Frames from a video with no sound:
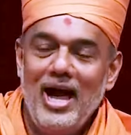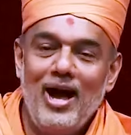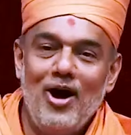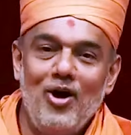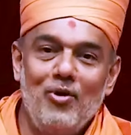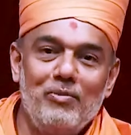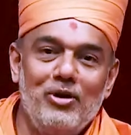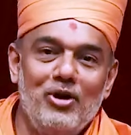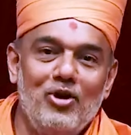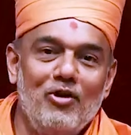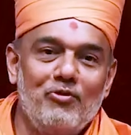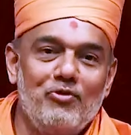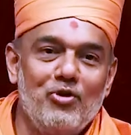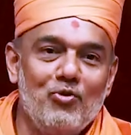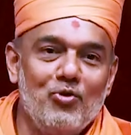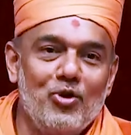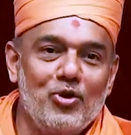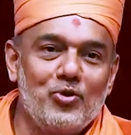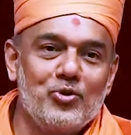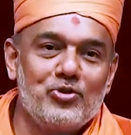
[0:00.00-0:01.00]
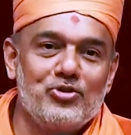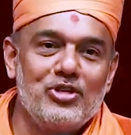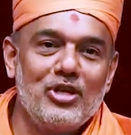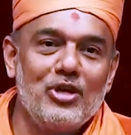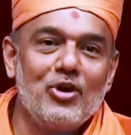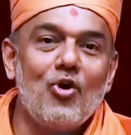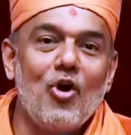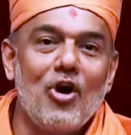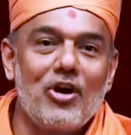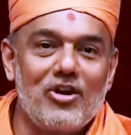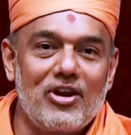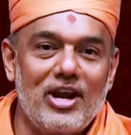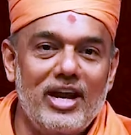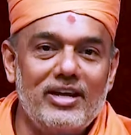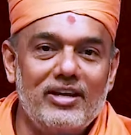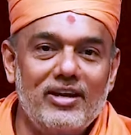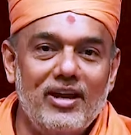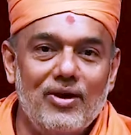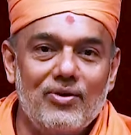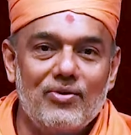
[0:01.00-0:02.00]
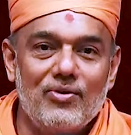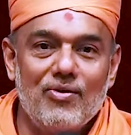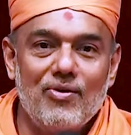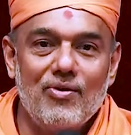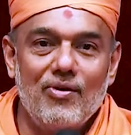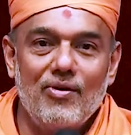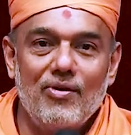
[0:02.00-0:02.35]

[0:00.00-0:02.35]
How many of you want to see God right now?